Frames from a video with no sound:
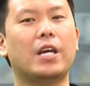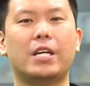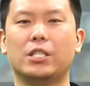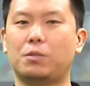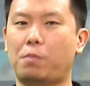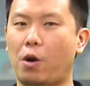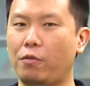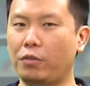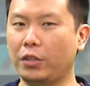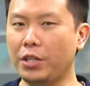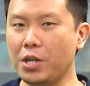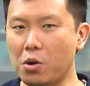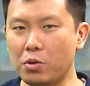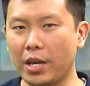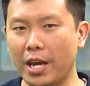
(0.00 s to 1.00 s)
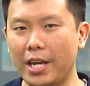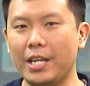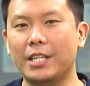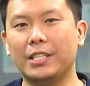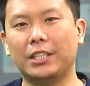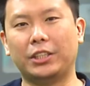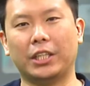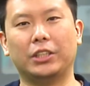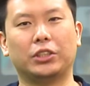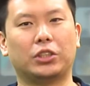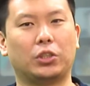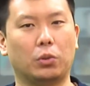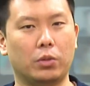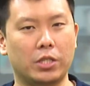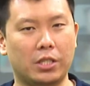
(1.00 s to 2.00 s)
that it's perfectly okay to change a
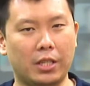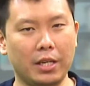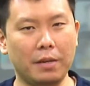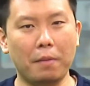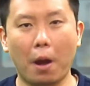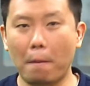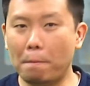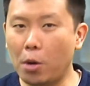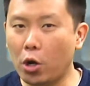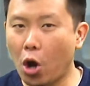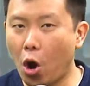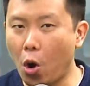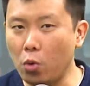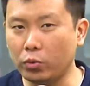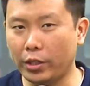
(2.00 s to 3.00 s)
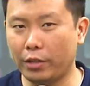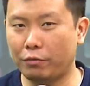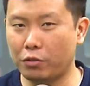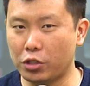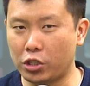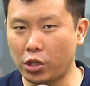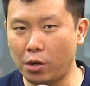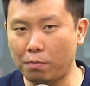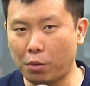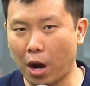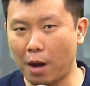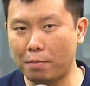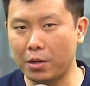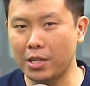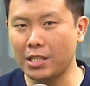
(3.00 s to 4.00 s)
story's theme, but only certain
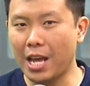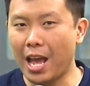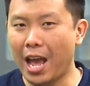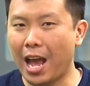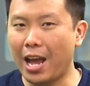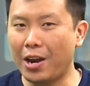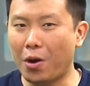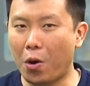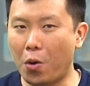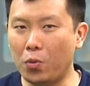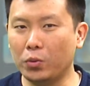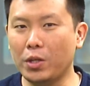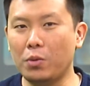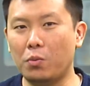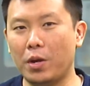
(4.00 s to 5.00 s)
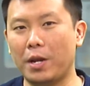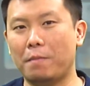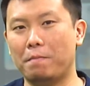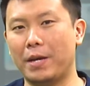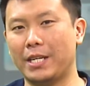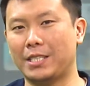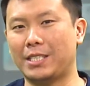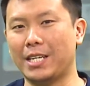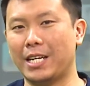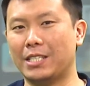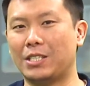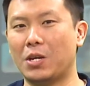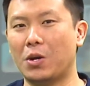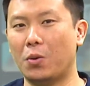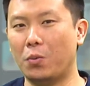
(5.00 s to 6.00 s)
properties and only when it makes
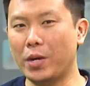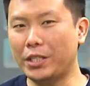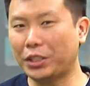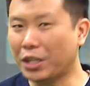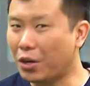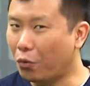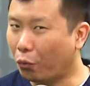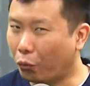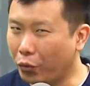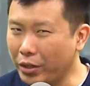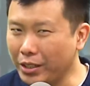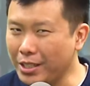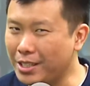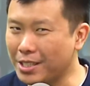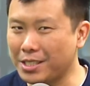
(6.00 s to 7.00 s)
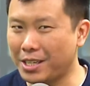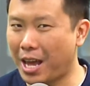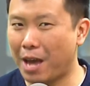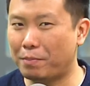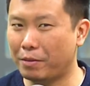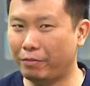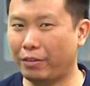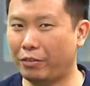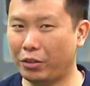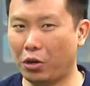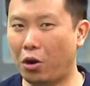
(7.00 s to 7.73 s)
sense, which really doesn't happen very